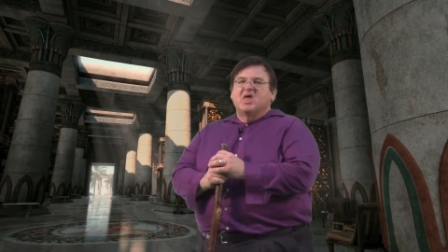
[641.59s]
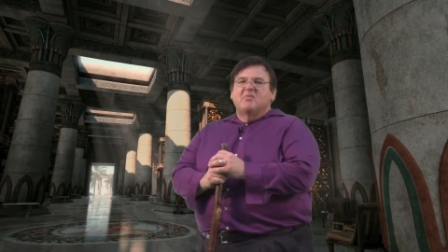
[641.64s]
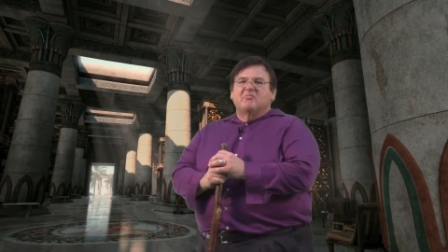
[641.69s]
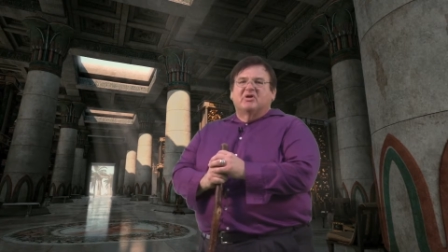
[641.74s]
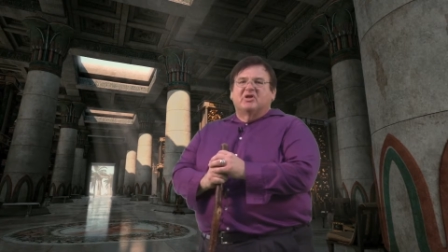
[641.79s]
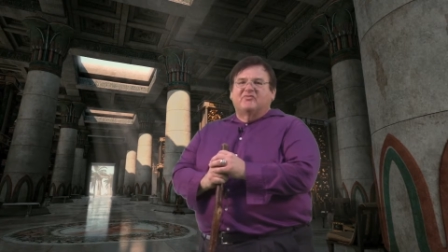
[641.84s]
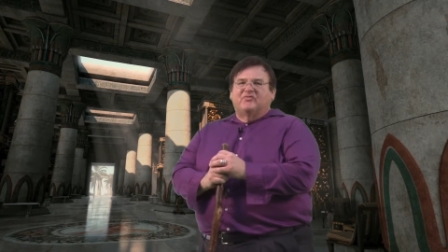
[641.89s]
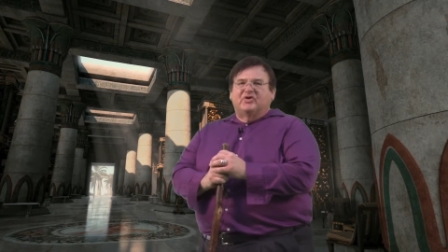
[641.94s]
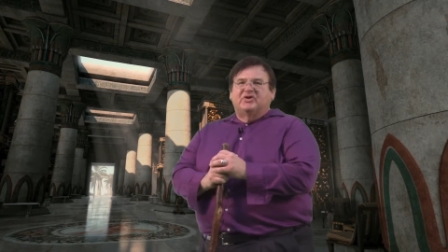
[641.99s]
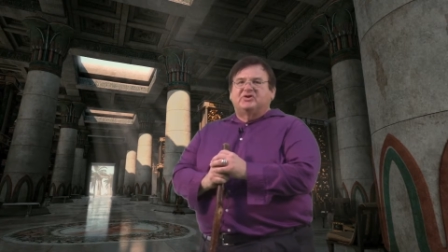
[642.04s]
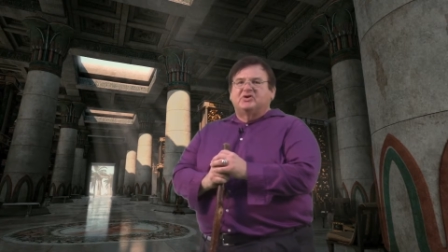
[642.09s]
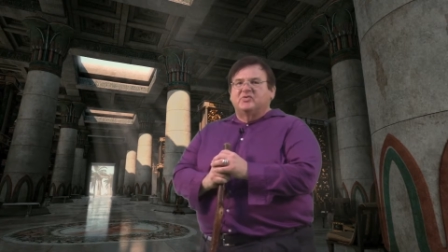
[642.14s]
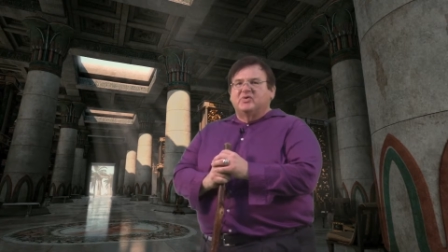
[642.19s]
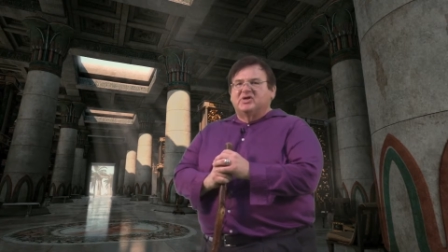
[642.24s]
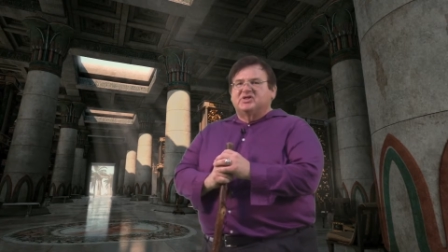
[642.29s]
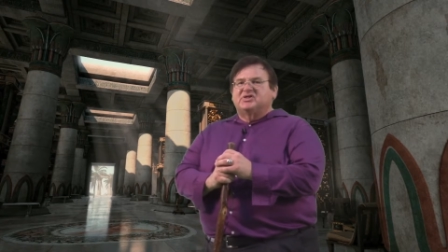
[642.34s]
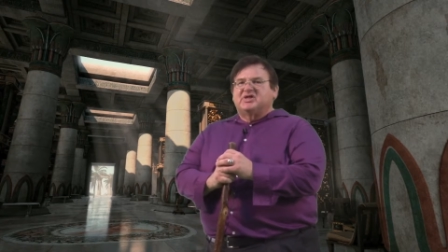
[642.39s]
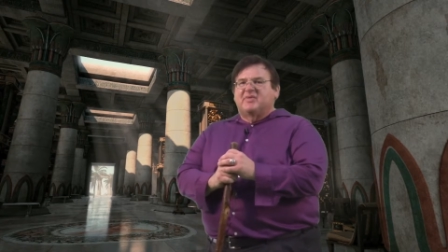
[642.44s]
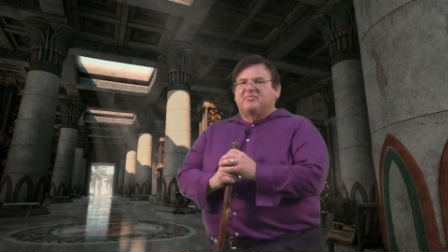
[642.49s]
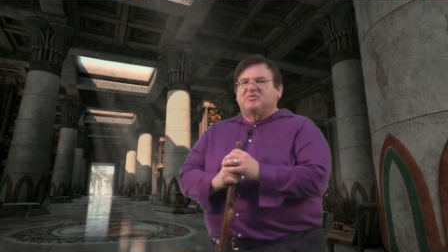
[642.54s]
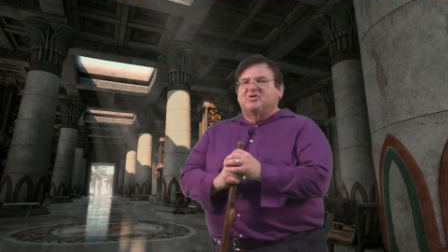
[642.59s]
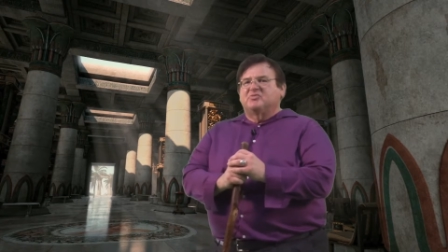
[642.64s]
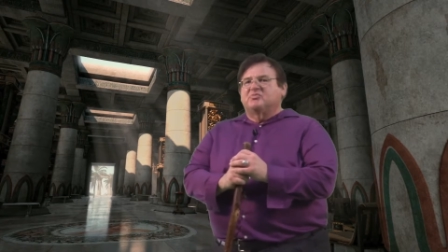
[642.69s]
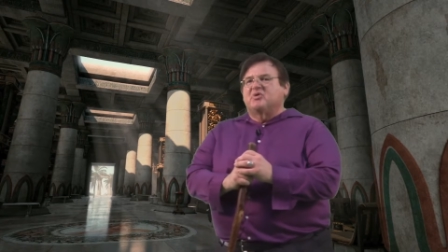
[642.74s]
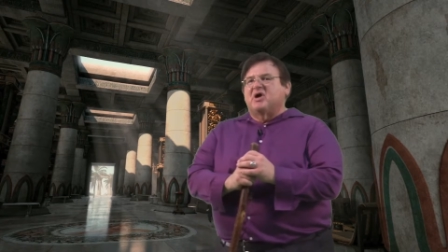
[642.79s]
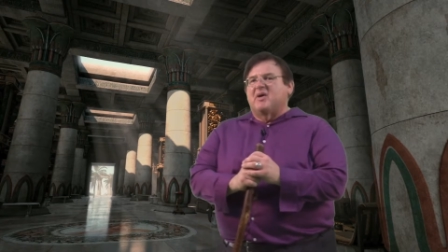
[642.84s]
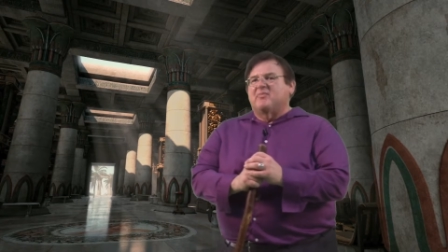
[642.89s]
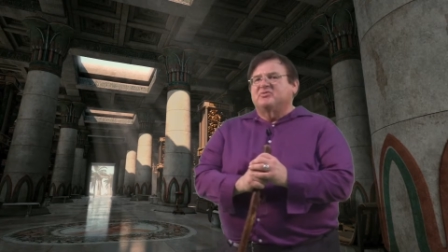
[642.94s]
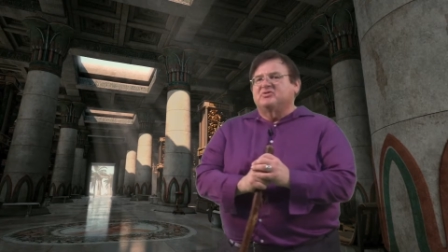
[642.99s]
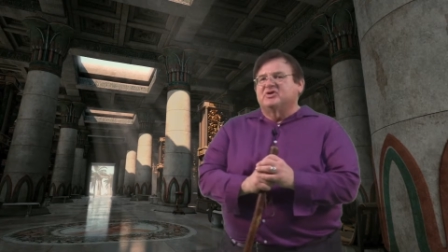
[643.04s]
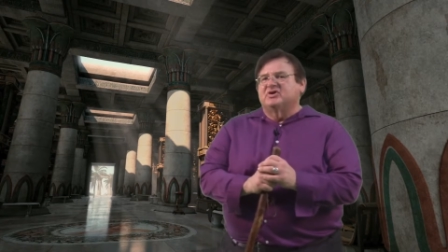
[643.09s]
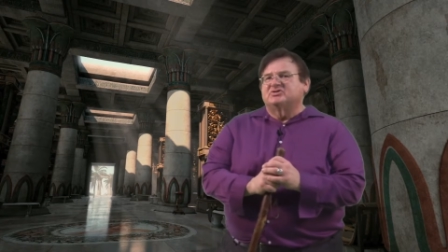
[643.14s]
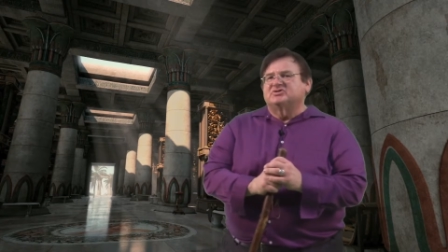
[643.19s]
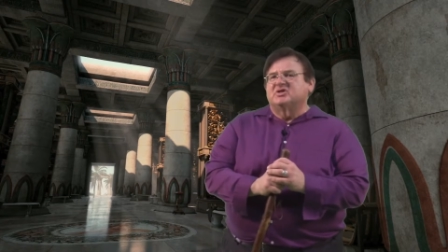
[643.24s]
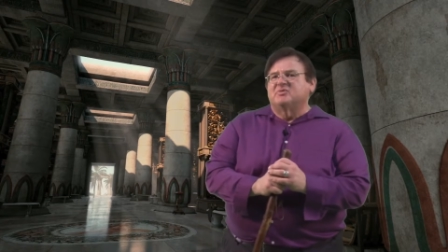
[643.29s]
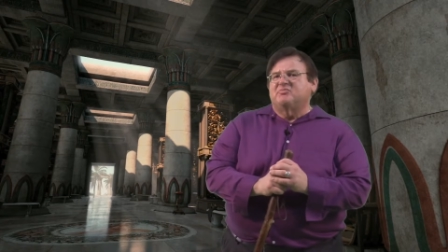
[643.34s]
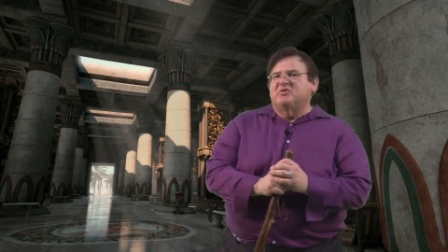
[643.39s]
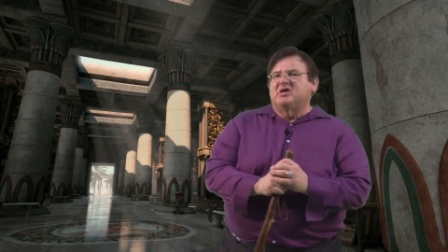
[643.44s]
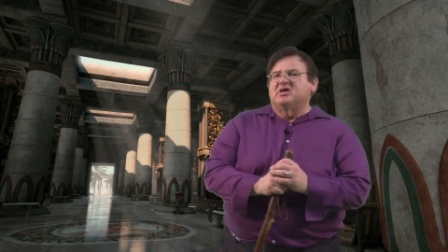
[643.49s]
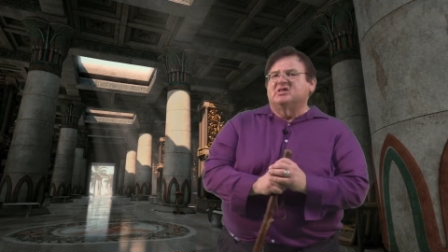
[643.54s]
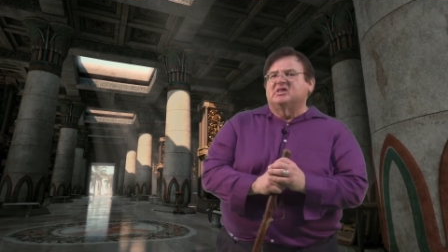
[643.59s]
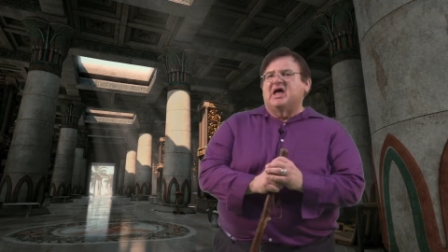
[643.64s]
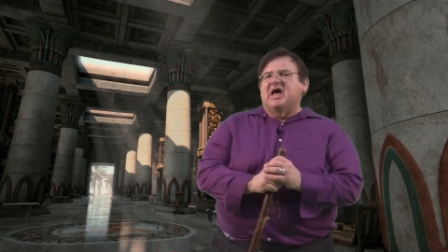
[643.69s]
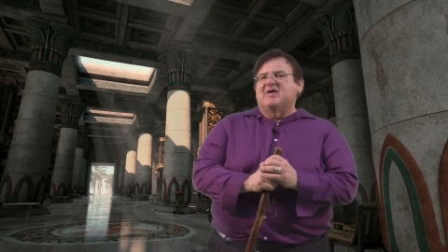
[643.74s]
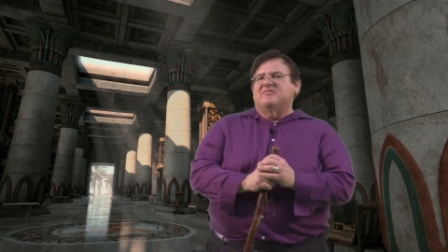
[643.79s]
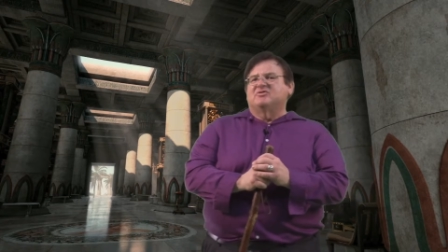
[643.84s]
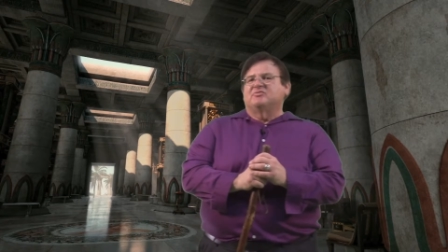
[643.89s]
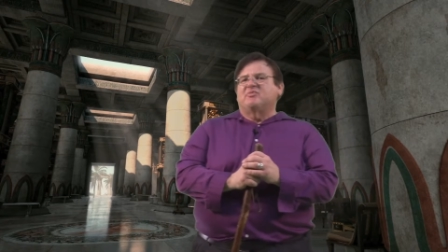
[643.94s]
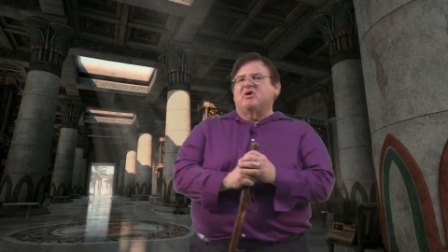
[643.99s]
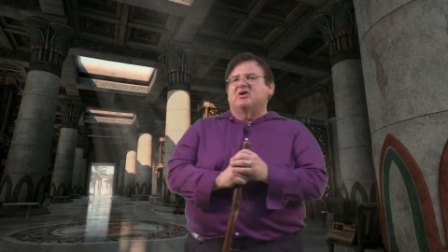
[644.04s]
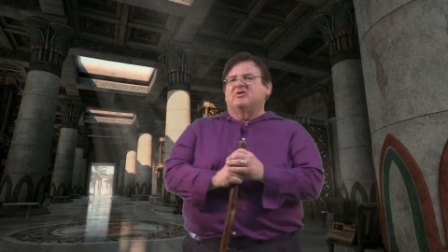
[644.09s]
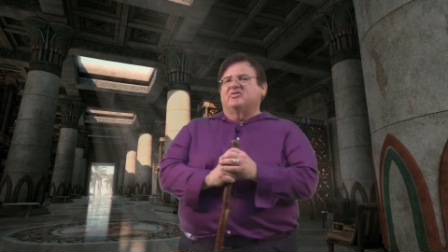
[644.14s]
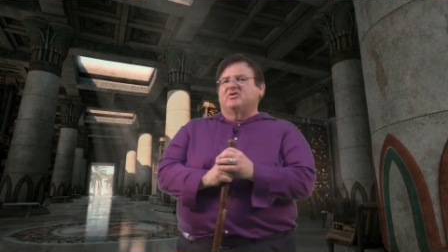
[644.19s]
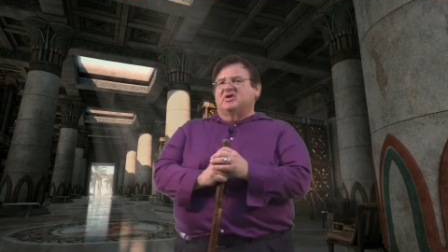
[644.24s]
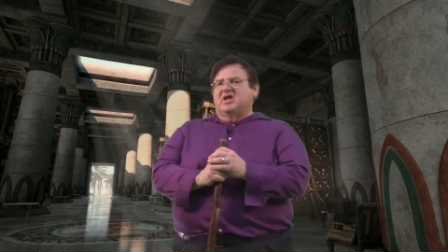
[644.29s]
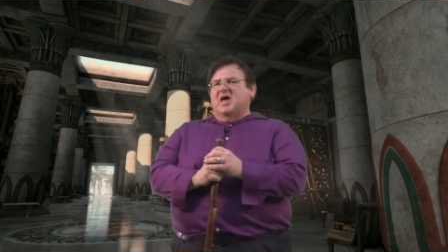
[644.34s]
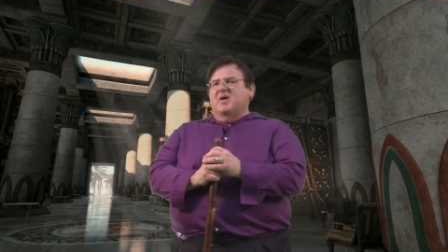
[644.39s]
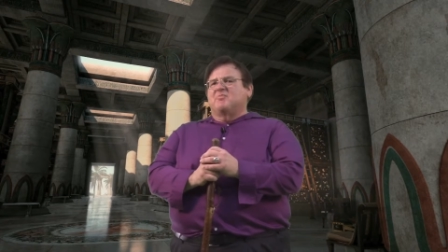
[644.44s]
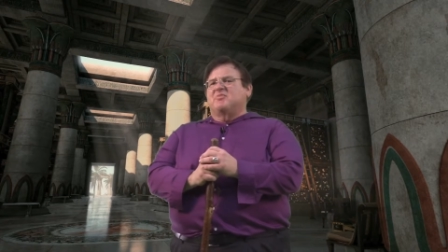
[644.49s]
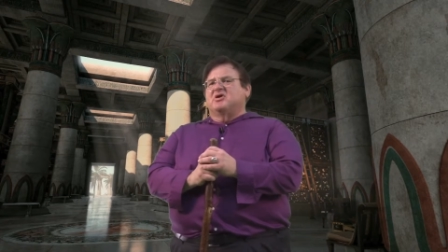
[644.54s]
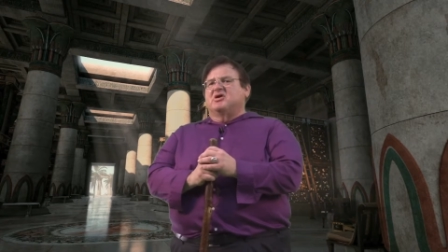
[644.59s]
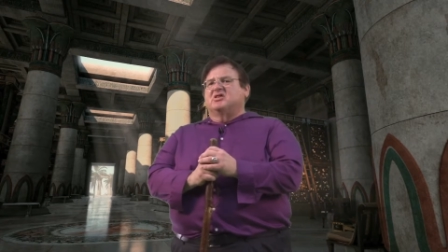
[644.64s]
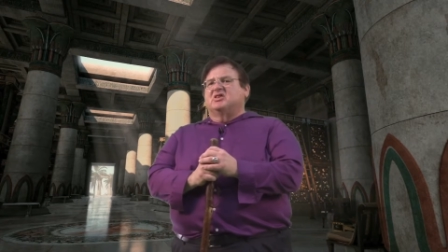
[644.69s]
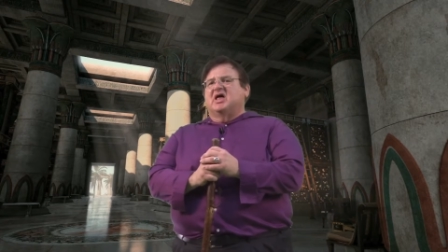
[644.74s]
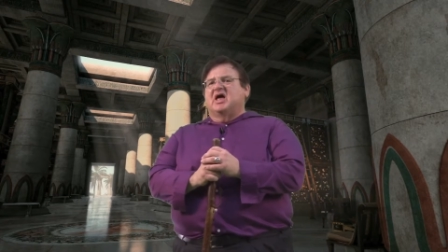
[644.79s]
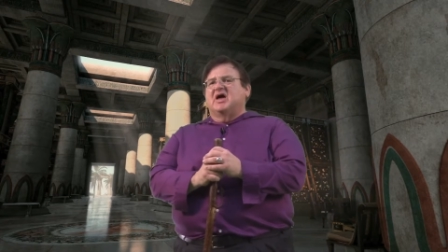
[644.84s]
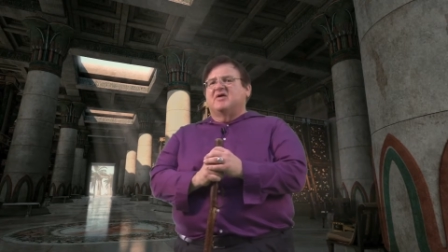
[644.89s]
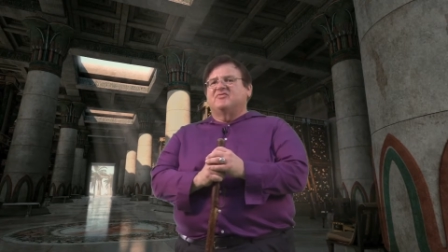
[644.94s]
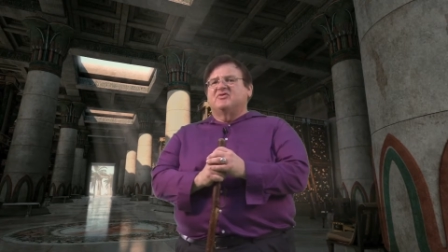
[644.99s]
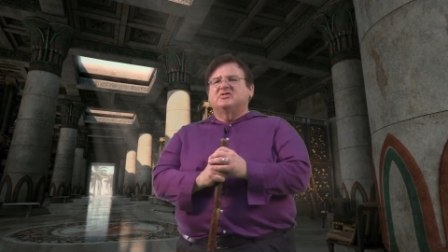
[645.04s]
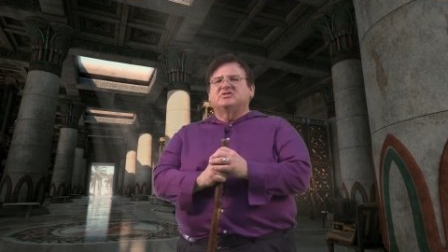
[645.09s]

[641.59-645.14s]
But if we do accept this proposition that being alive is better than not being alive,